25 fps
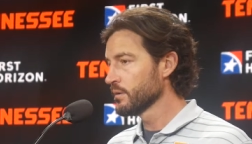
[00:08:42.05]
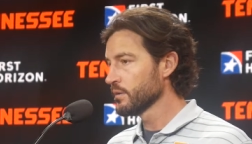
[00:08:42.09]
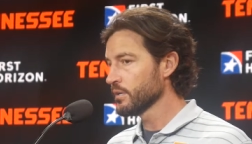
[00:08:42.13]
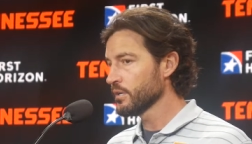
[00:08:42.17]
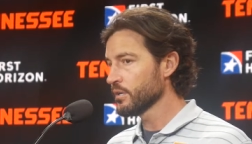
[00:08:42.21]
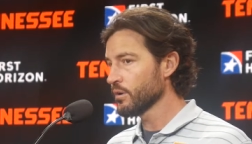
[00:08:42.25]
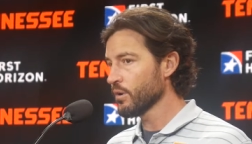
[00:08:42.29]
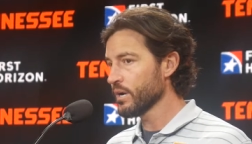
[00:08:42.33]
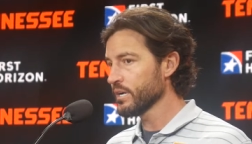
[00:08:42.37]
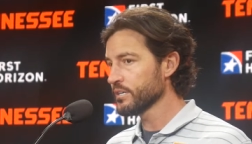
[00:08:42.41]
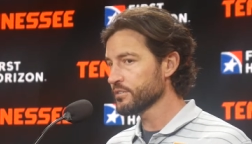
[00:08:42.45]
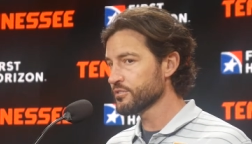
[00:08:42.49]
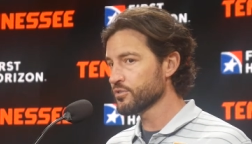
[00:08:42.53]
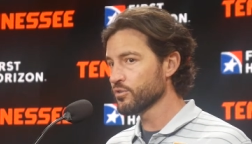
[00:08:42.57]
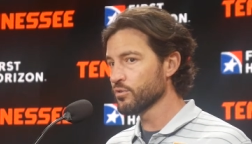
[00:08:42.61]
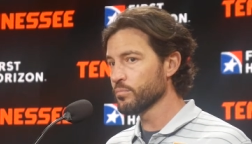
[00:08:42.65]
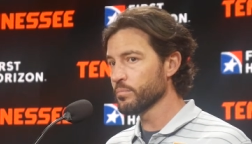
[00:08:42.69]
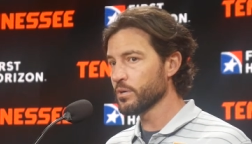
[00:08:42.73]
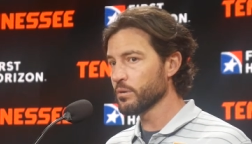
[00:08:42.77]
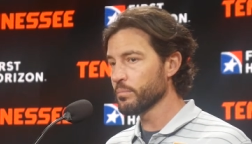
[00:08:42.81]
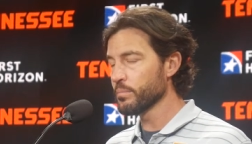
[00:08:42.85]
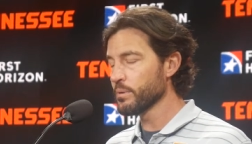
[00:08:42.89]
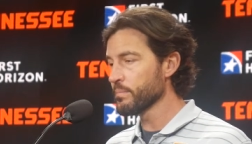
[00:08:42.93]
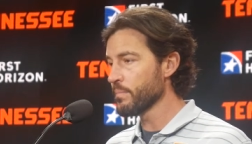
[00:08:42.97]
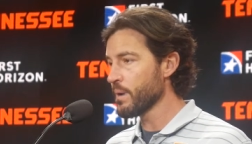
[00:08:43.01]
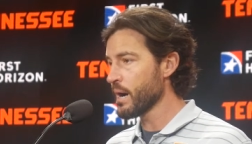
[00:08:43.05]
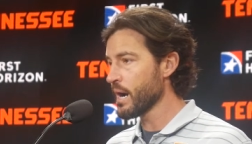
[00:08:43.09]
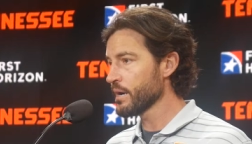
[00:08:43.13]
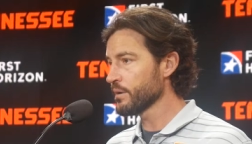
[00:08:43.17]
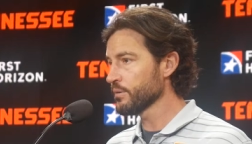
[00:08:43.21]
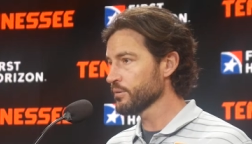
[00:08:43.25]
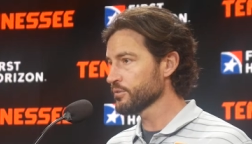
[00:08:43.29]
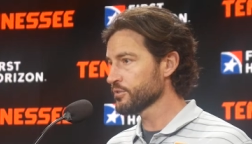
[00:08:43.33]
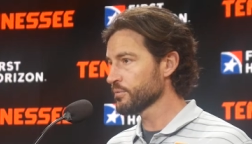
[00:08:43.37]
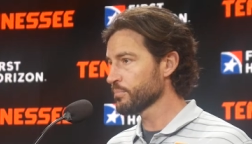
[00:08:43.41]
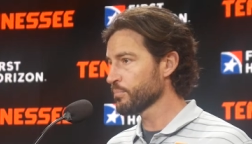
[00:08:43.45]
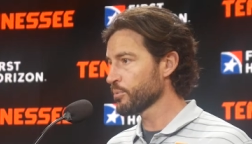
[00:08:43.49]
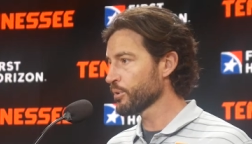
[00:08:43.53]
you know, I assume it'll be
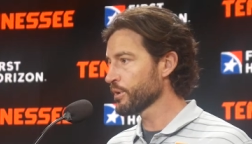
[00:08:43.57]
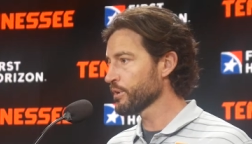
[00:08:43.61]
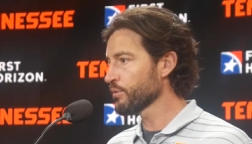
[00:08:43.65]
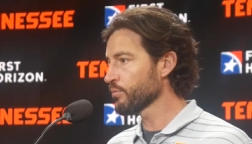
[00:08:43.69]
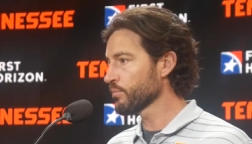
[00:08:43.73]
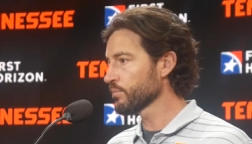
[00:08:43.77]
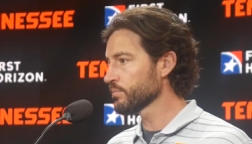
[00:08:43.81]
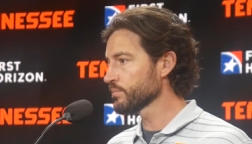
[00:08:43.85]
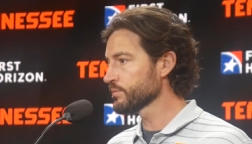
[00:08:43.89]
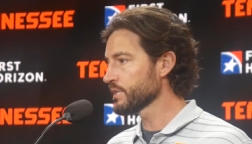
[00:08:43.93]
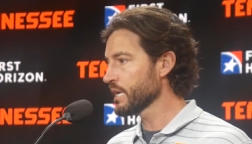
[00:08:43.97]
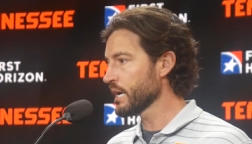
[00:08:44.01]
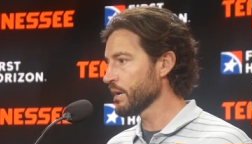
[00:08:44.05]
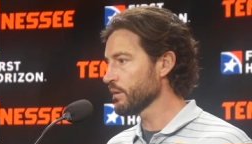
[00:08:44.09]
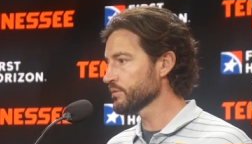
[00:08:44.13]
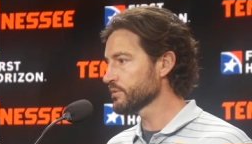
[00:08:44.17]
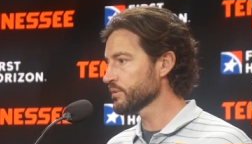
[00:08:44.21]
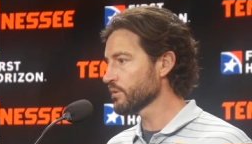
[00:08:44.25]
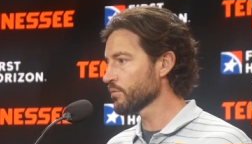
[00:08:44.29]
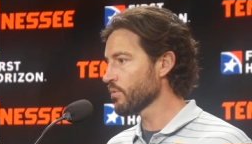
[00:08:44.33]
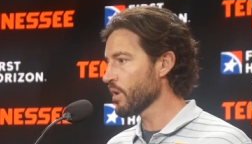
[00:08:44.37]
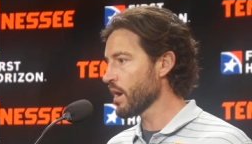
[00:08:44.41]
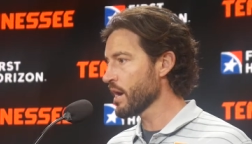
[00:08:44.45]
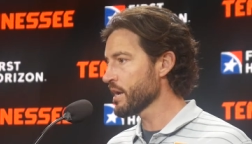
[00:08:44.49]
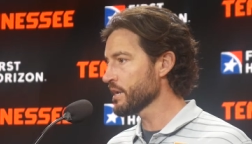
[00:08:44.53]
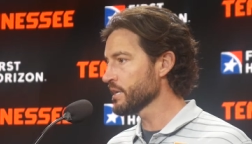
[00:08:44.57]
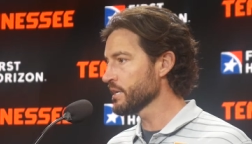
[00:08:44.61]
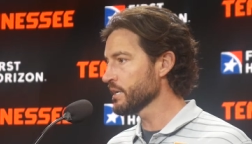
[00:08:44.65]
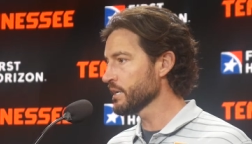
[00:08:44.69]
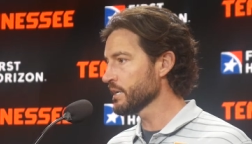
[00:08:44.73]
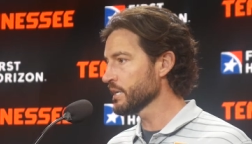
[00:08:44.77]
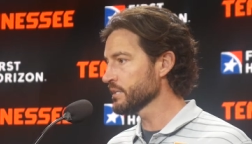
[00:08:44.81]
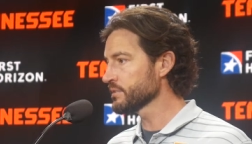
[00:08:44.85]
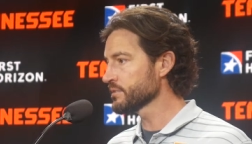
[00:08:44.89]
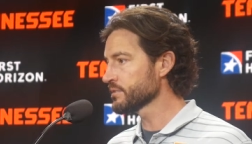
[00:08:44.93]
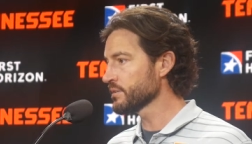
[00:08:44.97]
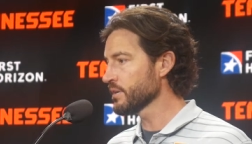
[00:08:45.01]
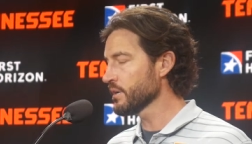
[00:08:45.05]
Miles, a pretty talented righty
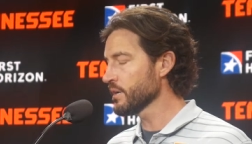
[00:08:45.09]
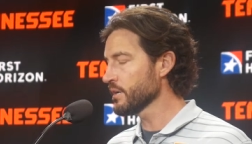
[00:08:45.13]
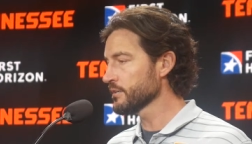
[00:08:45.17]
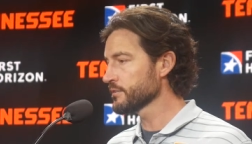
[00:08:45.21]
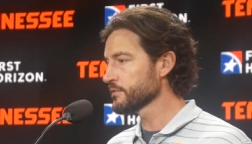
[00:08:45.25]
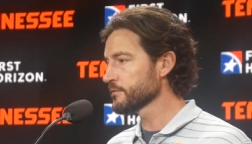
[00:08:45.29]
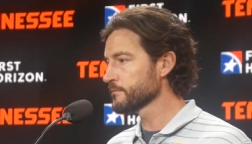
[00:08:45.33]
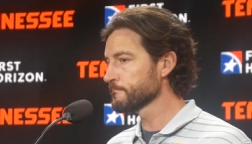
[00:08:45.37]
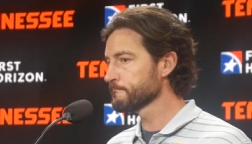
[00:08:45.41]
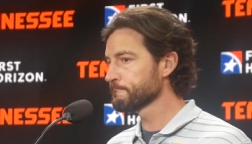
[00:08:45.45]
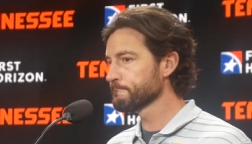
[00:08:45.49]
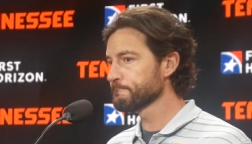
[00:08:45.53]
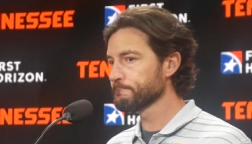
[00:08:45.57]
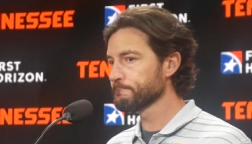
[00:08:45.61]
against us.